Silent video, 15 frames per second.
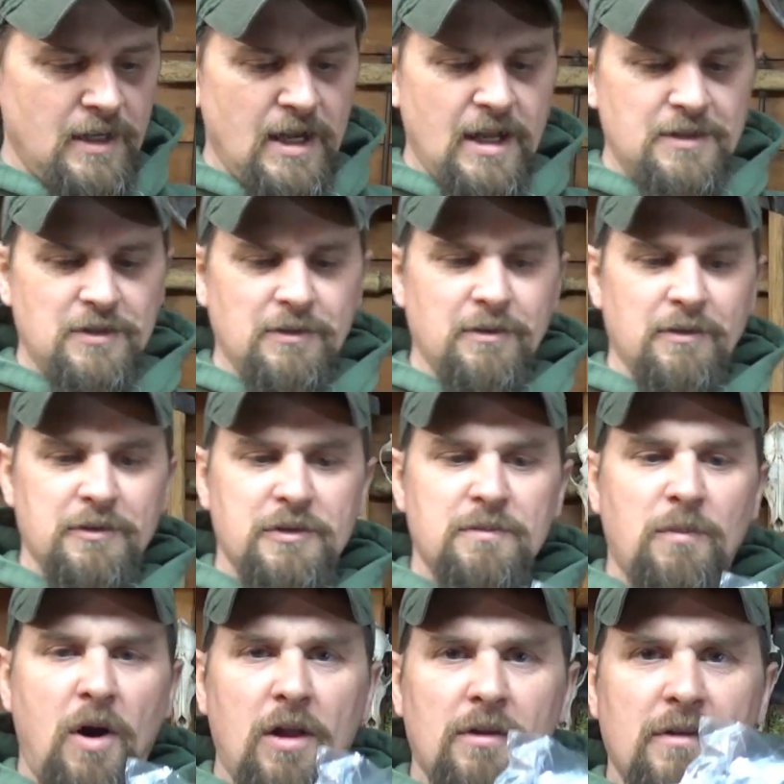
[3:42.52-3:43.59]
it's a little
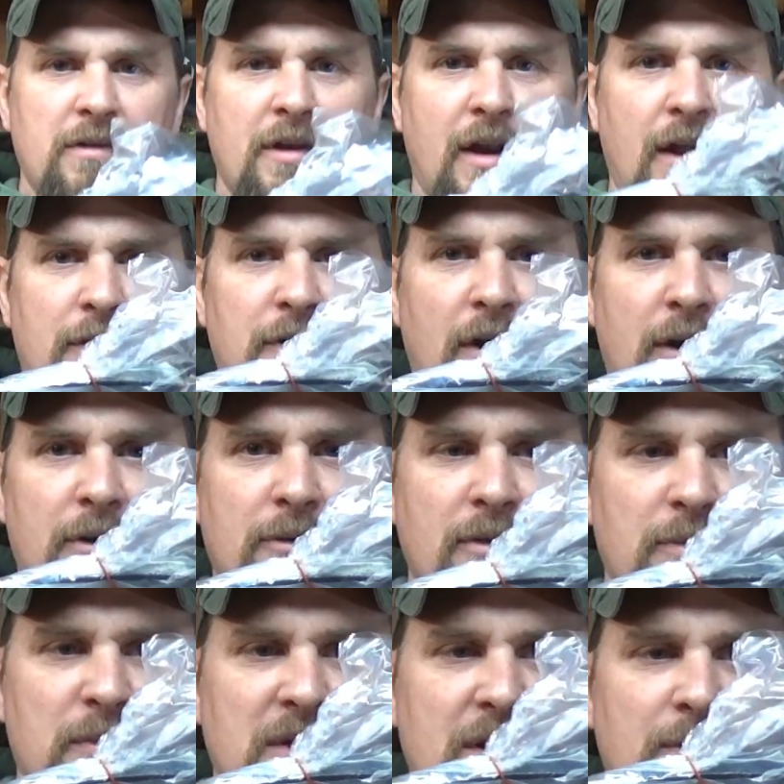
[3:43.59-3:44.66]
smaller than I thought it
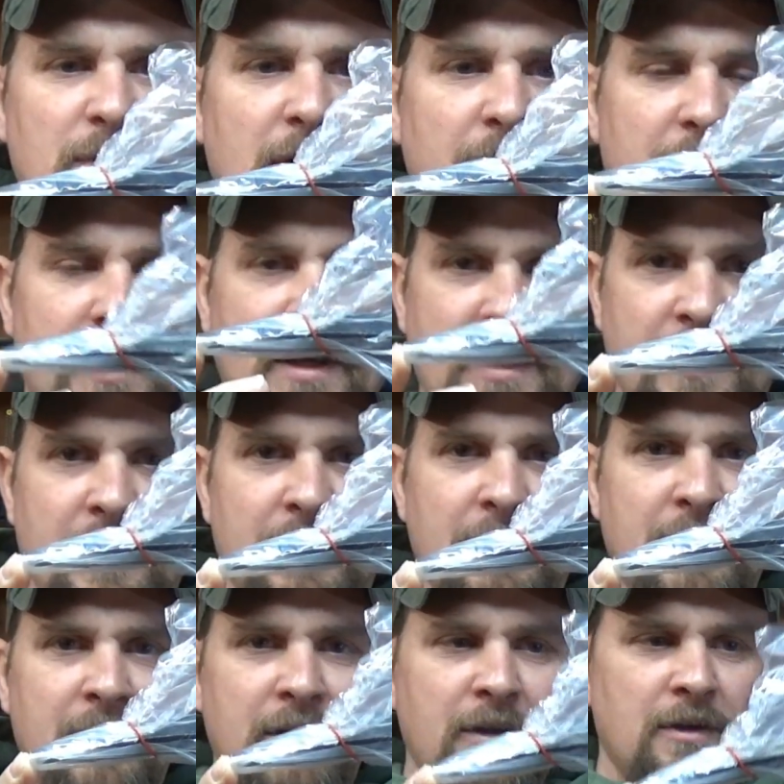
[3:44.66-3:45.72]
would be, but
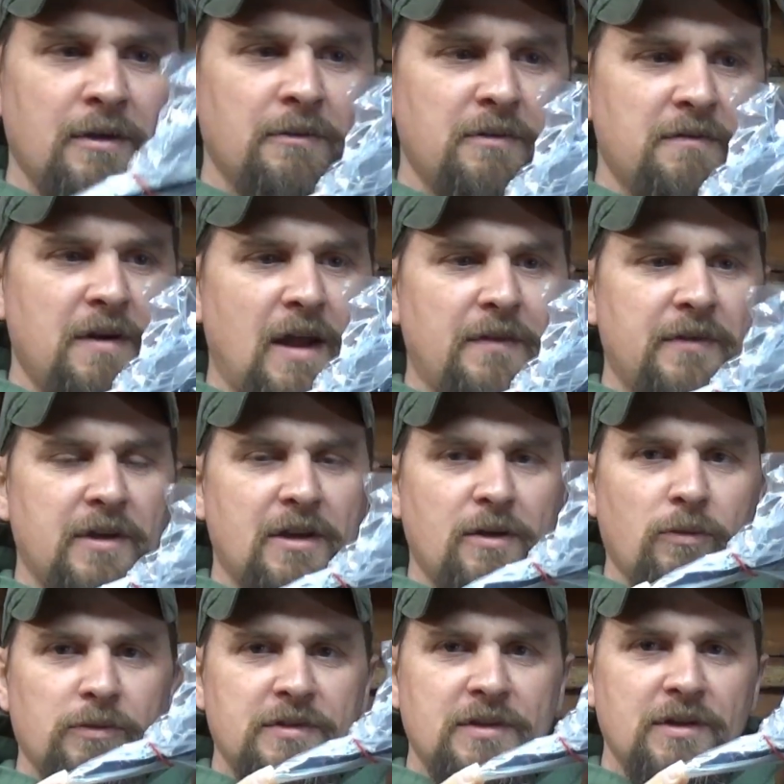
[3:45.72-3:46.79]
we've got the
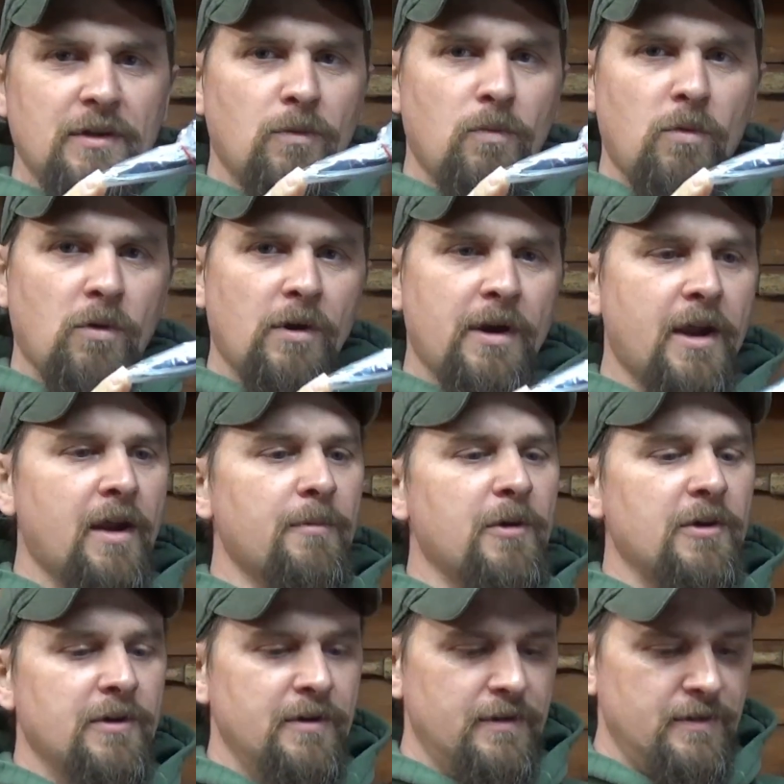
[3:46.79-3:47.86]
cold steel war hammer.